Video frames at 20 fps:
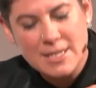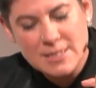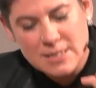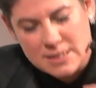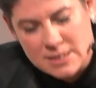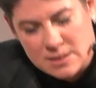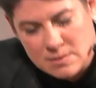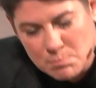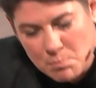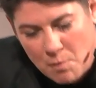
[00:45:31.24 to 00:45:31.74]
as the
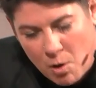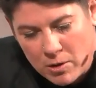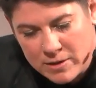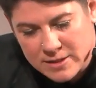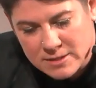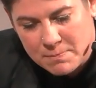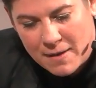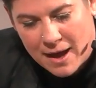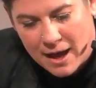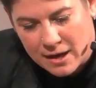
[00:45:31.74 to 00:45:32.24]

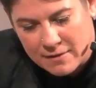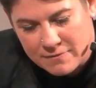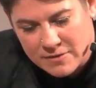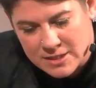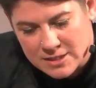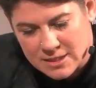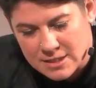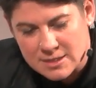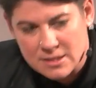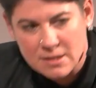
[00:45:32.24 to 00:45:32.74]
smallest part of the
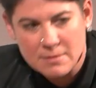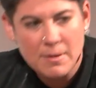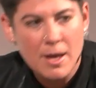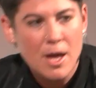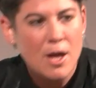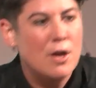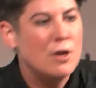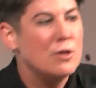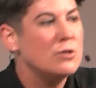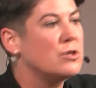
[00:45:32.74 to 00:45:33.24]
system
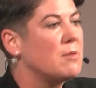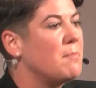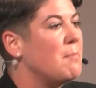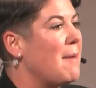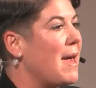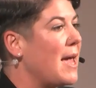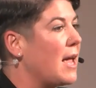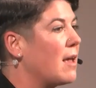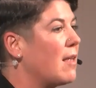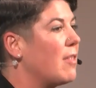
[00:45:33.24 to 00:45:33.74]
to
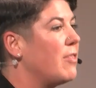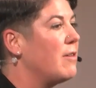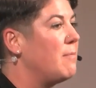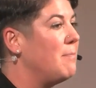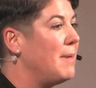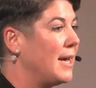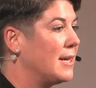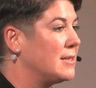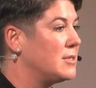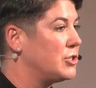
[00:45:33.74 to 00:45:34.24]
make the
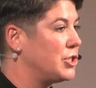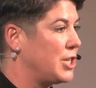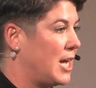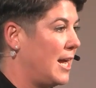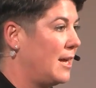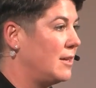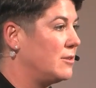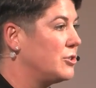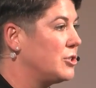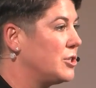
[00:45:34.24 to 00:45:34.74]
biggest
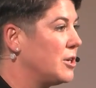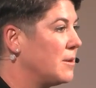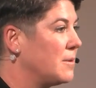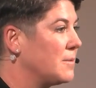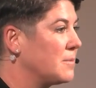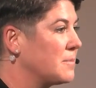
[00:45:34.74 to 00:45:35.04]
change.